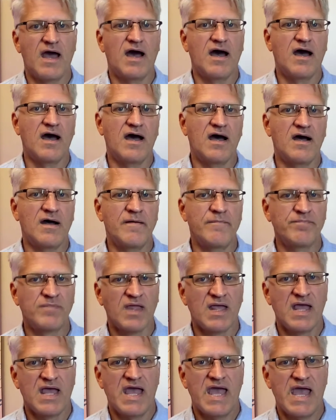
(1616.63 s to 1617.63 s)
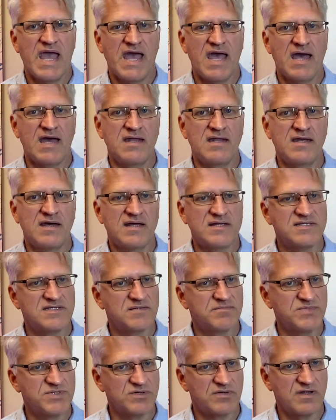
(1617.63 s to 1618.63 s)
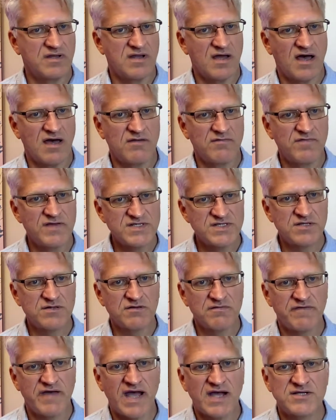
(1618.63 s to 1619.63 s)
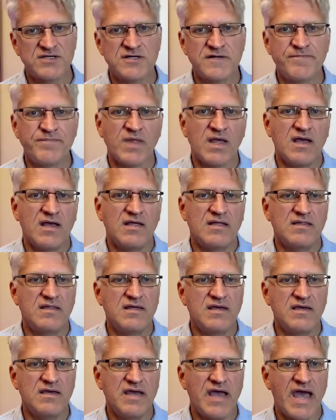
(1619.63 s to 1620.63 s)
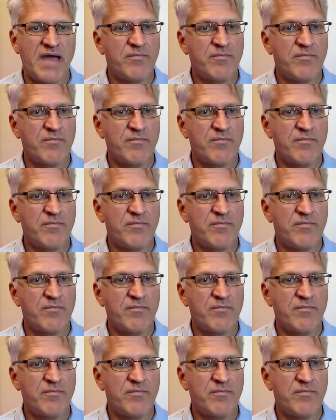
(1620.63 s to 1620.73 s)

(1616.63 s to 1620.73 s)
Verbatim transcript: and some sort of non-physical factor. The